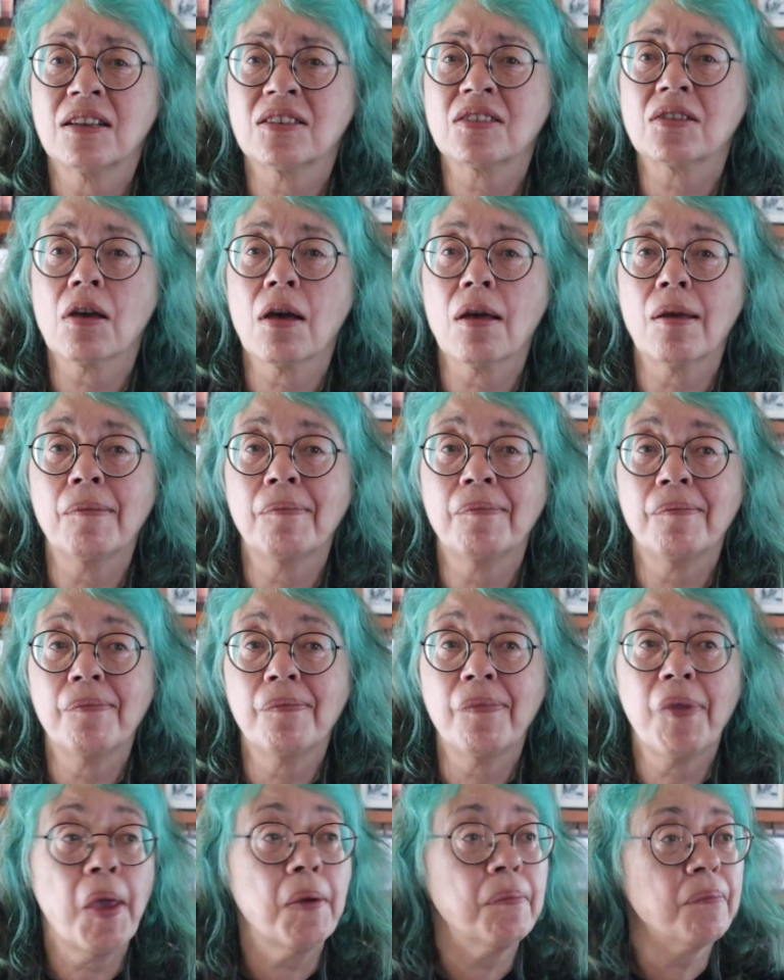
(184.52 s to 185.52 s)
So,
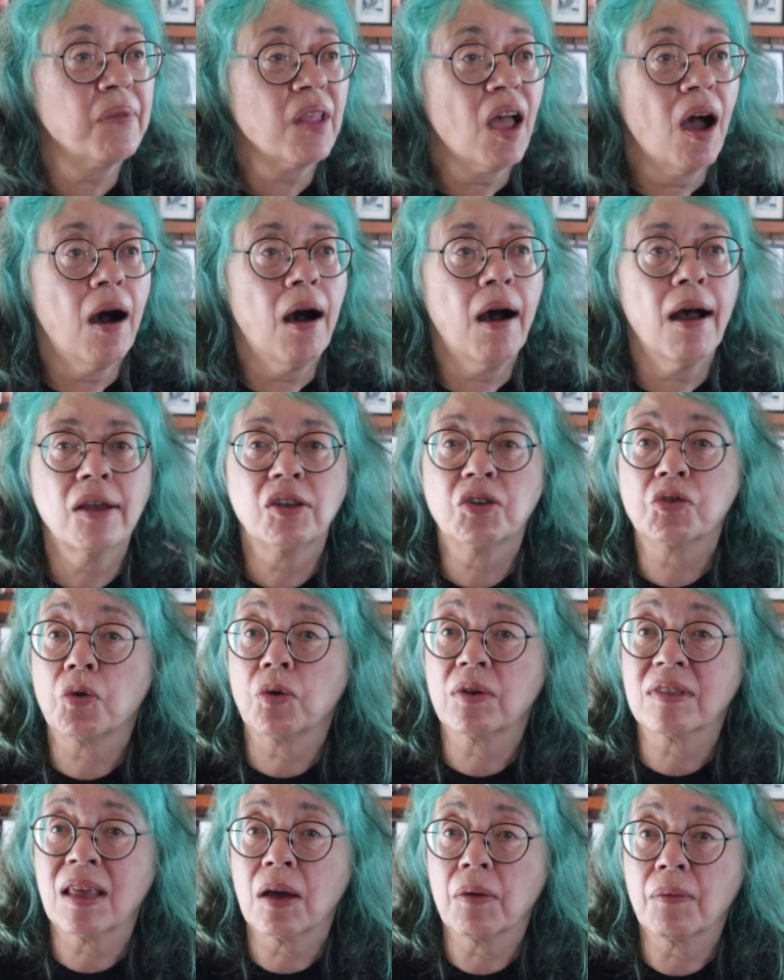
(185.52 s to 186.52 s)
yep, I
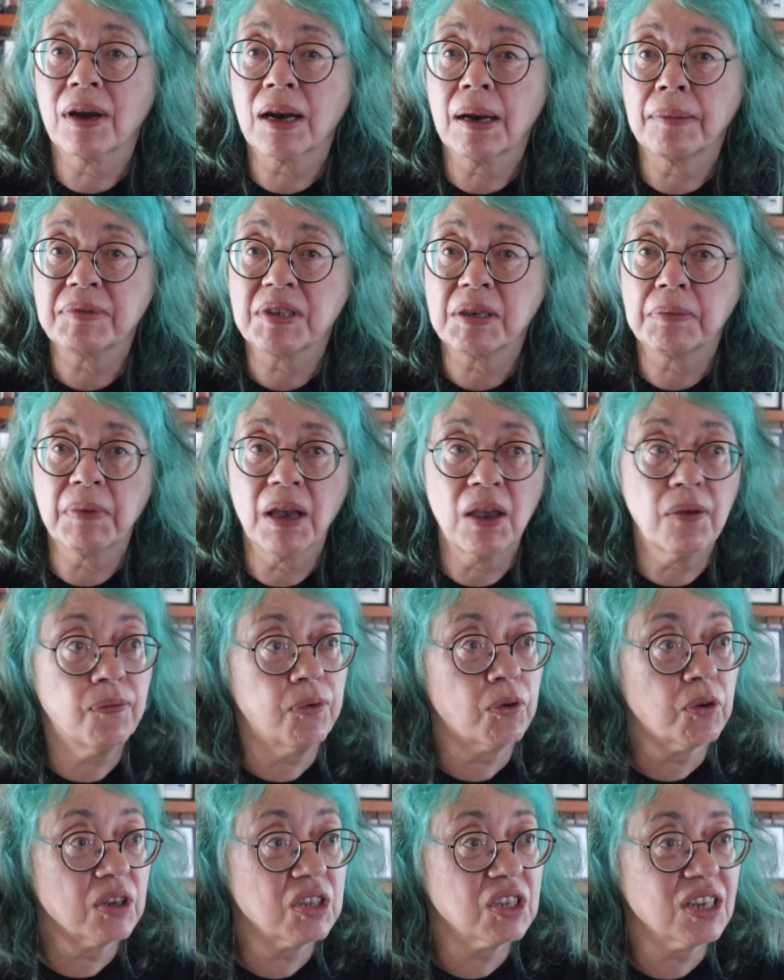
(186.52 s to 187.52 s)
chalked that one up to me
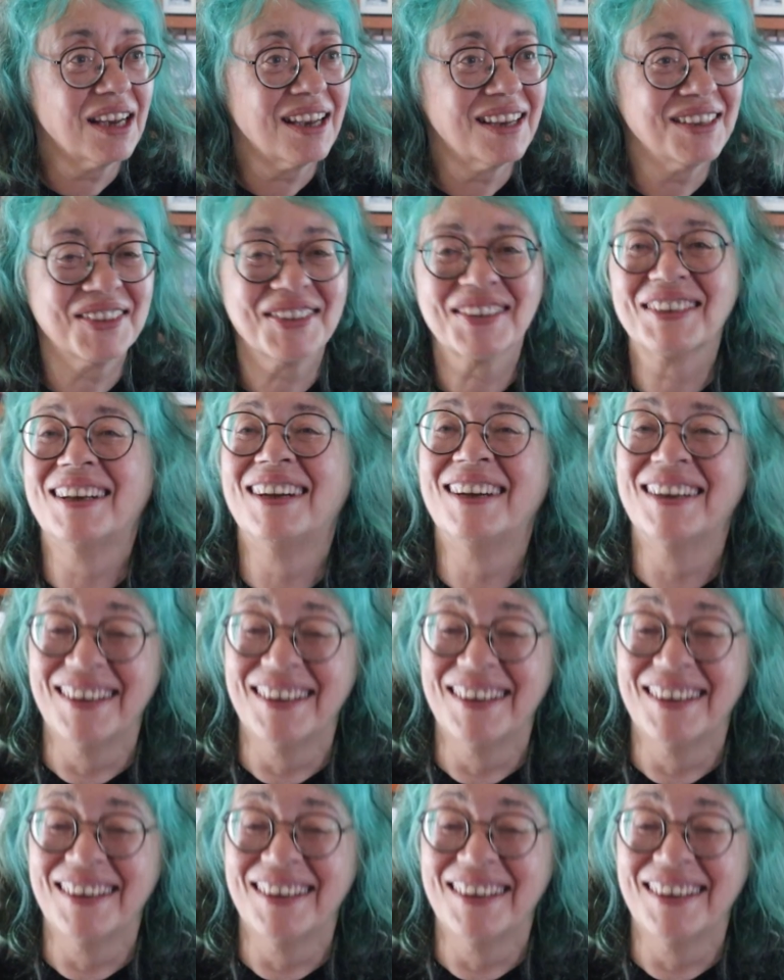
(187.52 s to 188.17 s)
for a change.